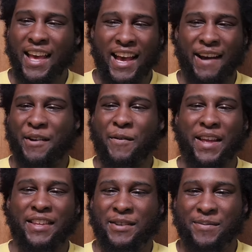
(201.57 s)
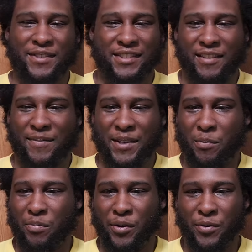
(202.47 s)
I would rather him just have been a
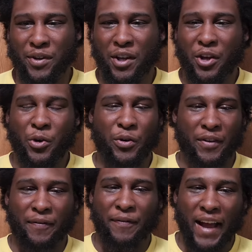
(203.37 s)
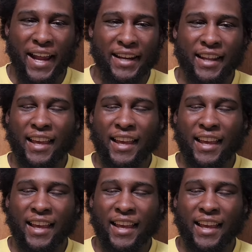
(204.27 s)
brute who could fight,